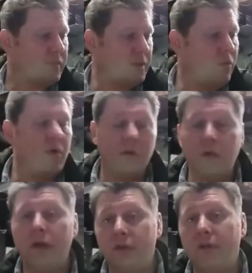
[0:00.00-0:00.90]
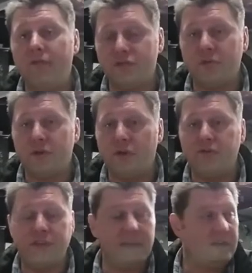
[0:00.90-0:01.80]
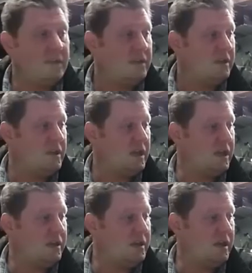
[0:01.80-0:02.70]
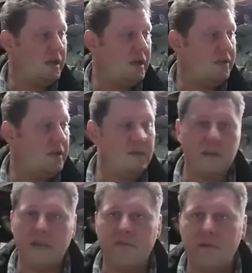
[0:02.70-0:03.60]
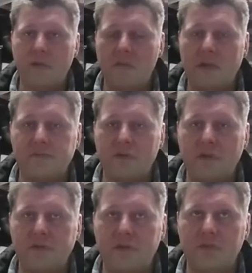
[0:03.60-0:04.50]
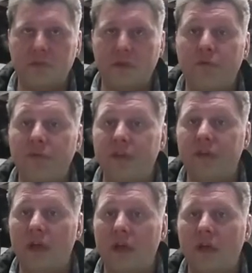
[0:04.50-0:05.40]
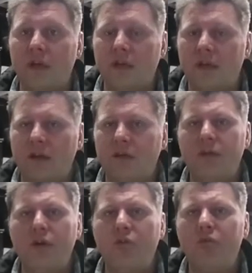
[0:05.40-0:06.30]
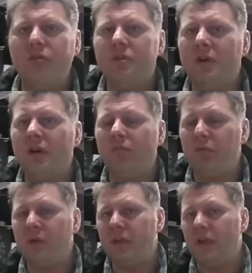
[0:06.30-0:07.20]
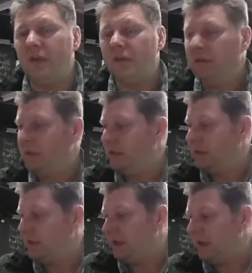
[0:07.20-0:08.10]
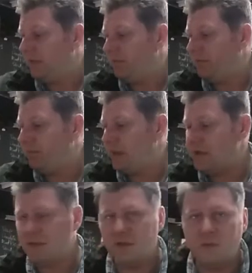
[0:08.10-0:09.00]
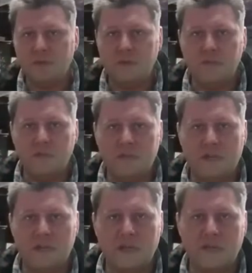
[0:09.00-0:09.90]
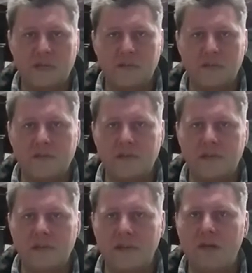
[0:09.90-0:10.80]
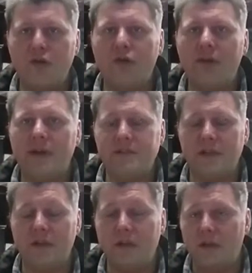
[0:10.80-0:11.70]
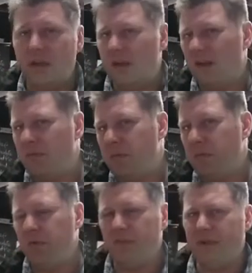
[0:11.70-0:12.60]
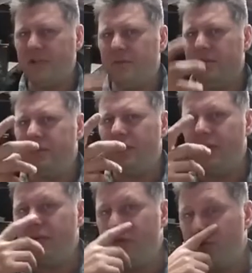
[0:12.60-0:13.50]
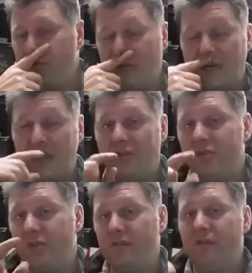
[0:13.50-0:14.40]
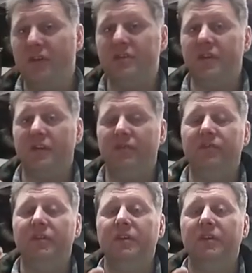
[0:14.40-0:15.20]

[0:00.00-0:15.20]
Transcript: More well, not for sure, but hopefully. And uh, I think Nick from Hitman's Brew is going to be there. Hopefully, uh, due to Homebrew Tom will be there. Um, as you know, when we tend to get together, things tend to get a little crazy. You know, people put vegetables on their nose, and I didn't show the footage of